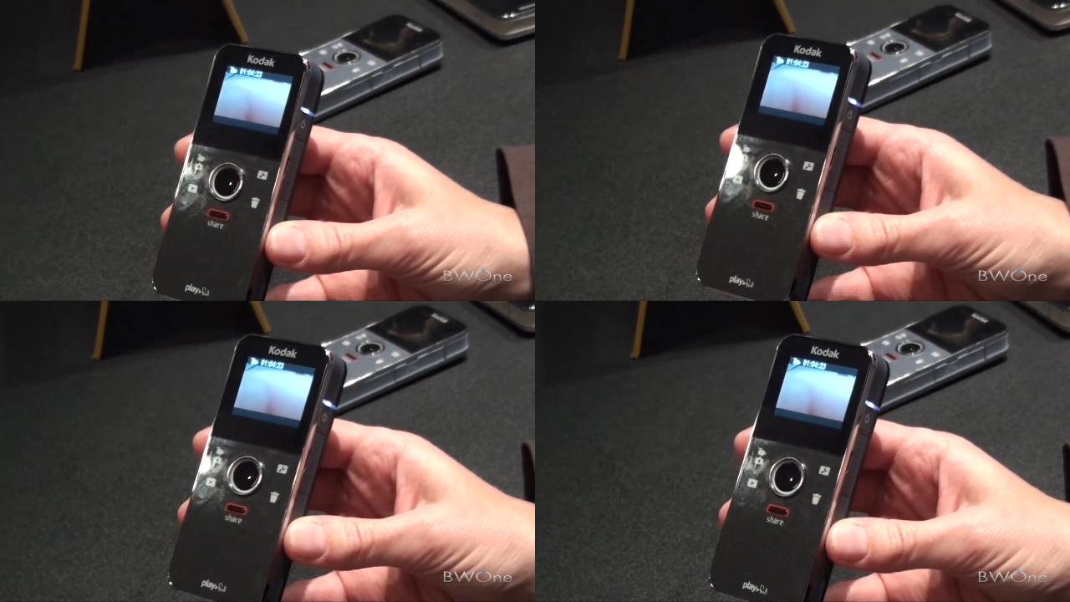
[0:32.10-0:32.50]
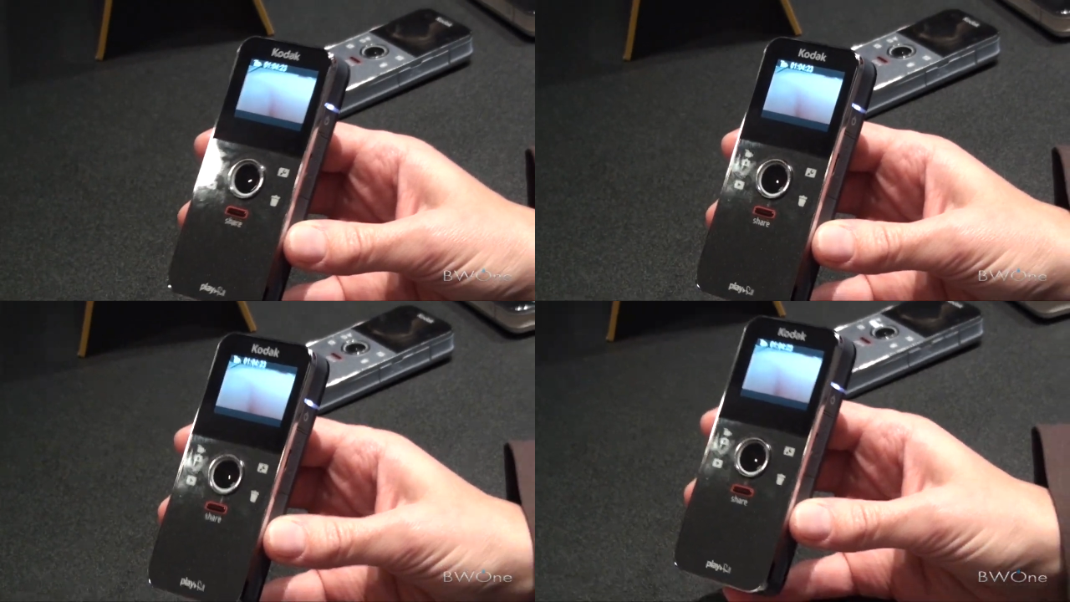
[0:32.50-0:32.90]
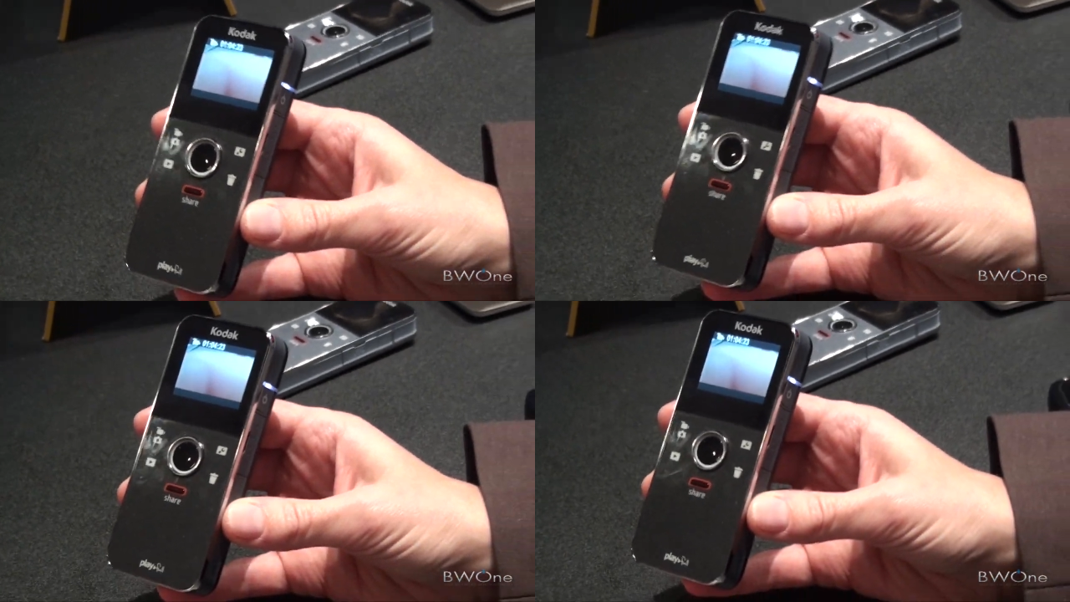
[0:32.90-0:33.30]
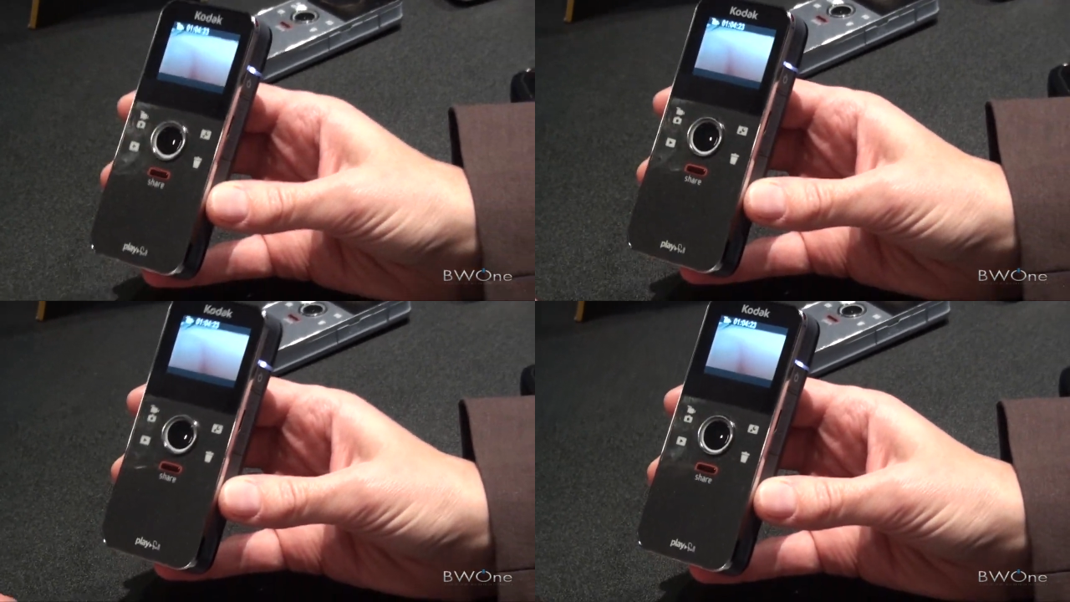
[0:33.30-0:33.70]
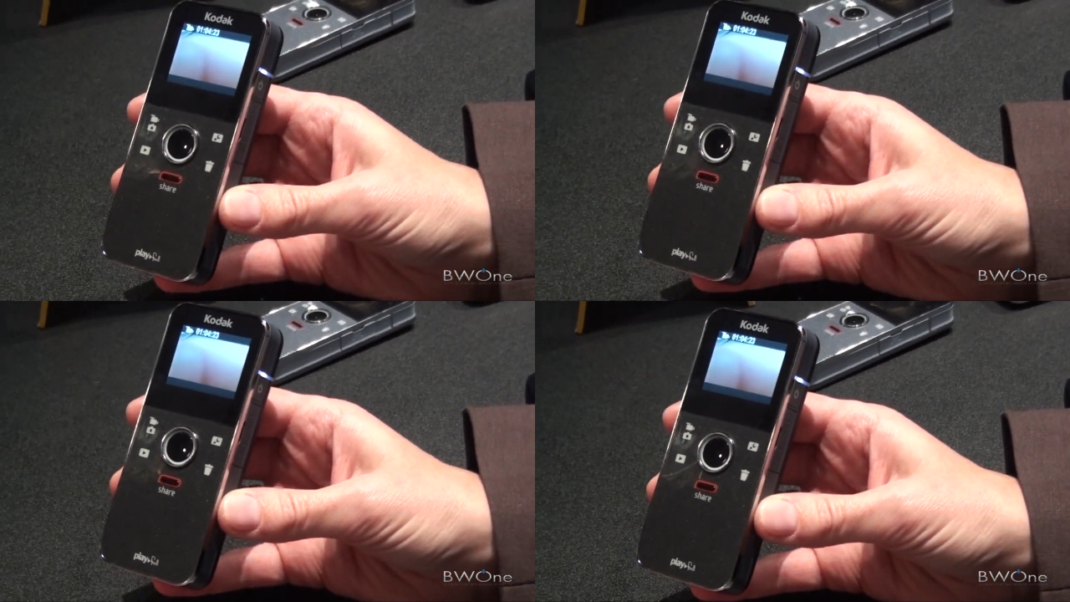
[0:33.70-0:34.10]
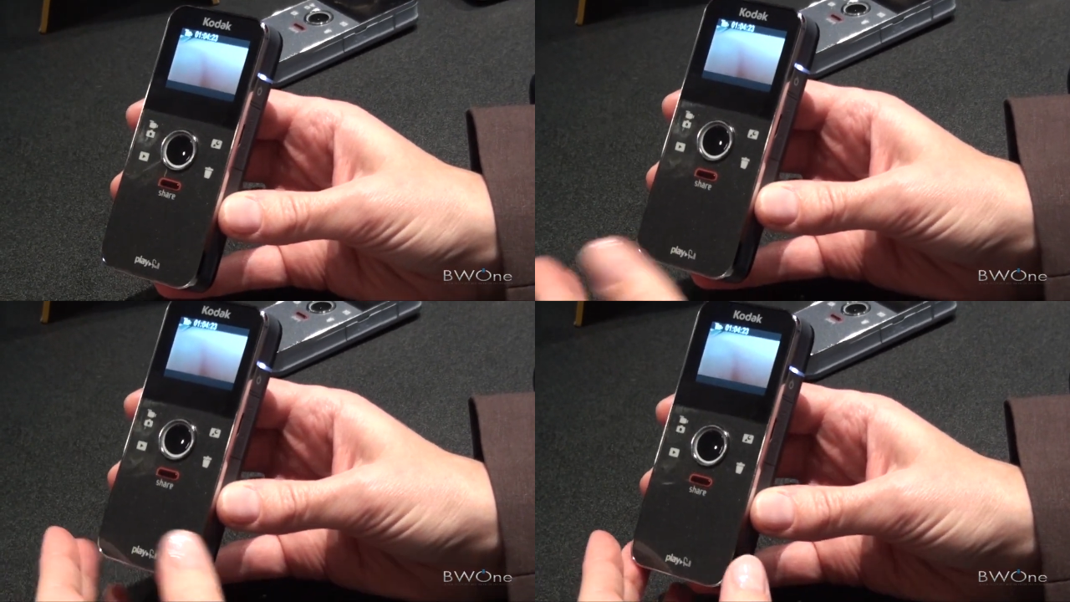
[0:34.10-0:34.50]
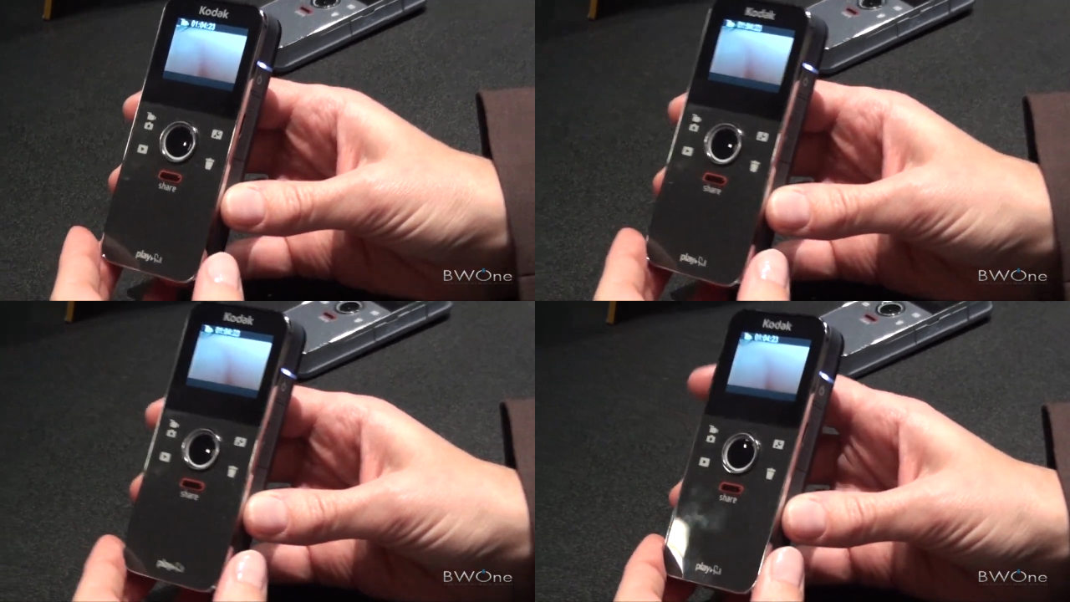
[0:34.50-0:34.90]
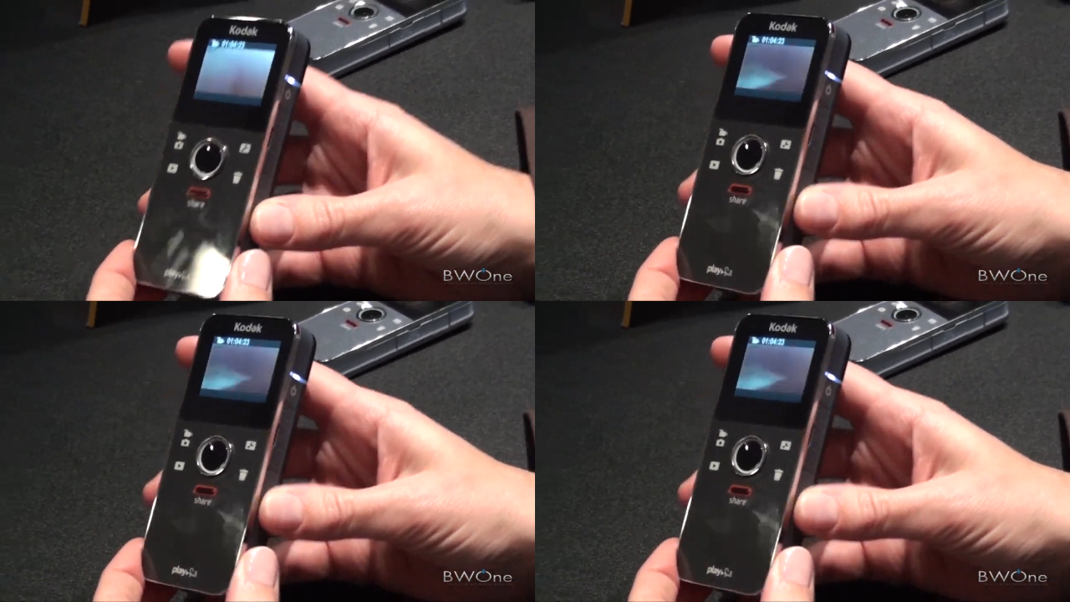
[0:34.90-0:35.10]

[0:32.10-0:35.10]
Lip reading: (no speaker visible)